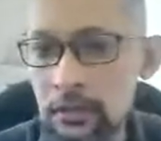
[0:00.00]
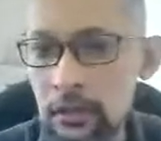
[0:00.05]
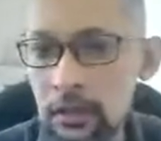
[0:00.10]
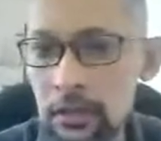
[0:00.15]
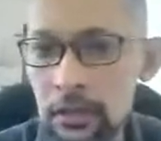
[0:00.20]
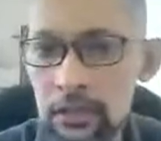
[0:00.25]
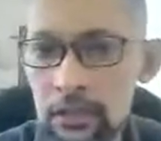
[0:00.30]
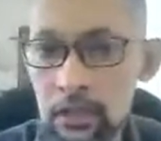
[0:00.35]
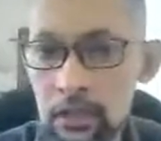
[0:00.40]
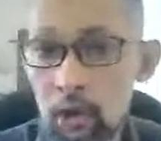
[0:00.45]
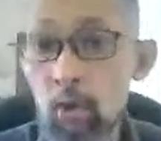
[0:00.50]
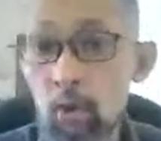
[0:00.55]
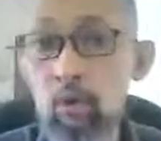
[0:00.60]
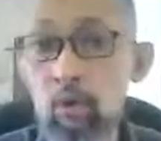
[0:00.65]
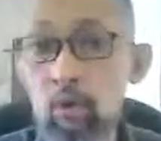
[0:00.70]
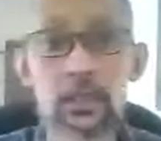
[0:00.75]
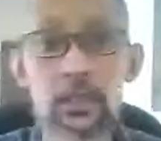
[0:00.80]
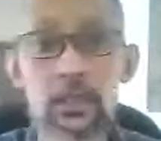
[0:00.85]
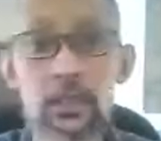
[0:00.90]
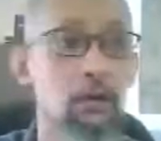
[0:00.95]
the whole
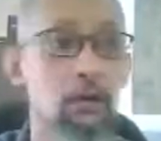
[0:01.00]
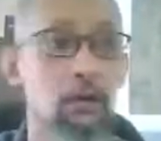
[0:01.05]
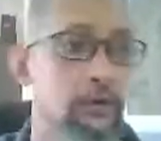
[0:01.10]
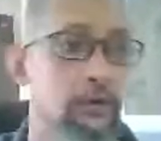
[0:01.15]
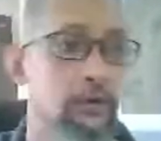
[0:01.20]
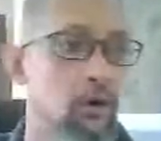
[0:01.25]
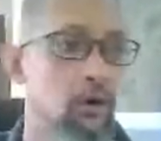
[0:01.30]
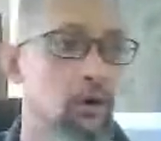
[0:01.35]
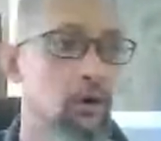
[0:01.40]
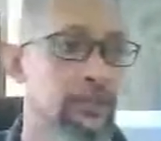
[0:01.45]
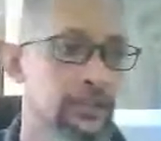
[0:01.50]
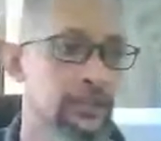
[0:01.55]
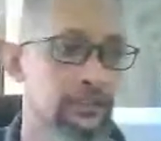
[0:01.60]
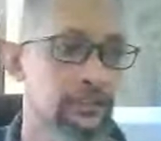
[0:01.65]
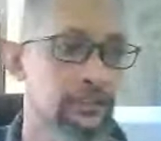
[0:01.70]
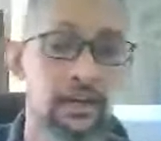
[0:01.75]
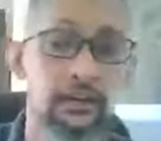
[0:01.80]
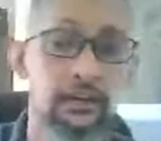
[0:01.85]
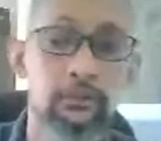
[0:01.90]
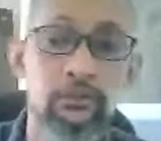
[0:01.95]
kind of what we call that
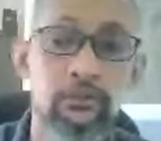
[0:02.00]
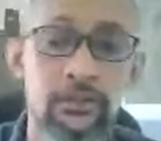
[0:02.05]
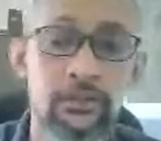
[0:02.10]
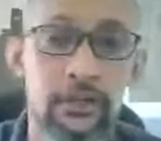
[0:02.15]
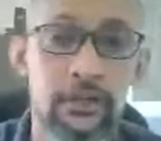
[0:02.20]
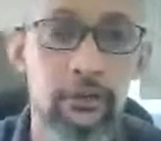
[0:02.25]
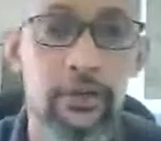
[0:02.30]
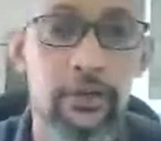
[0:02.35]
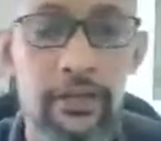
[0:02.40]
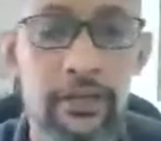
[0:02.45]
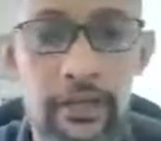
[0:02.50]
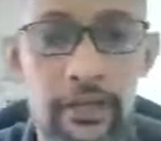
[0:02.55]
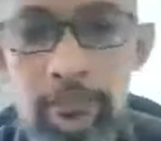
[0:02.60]
assignments there, okay.